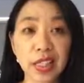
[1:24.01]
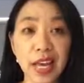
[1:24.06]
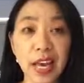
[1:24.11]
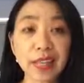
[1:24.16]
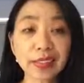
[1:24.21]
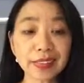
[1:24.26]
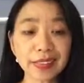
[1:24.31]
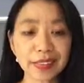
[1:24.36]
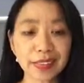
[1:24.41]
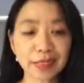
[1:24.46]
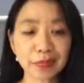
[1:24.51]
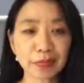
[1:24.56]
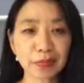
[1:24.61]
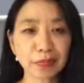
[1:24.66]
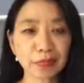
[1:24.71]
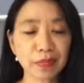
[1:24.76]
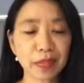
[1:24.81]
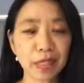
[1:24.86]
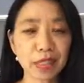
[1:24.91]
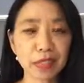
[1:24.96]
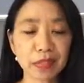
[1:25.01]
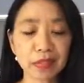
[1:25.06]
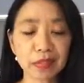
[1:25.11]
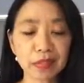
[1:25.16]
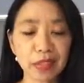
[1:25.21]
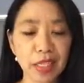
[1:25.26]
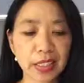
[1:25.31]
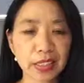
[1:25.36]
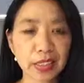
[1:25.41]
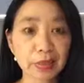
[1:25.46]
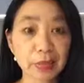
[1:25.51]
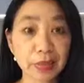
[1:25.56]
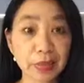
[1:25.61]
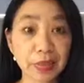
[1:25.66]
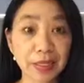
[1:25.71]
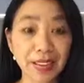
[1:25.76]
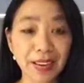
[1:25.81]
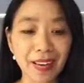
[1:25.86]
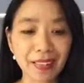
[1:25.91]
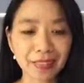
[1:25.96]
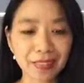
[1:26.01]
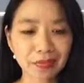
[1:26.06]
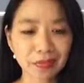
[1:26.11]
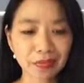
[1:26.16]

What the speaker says: that and make it taste a bit better.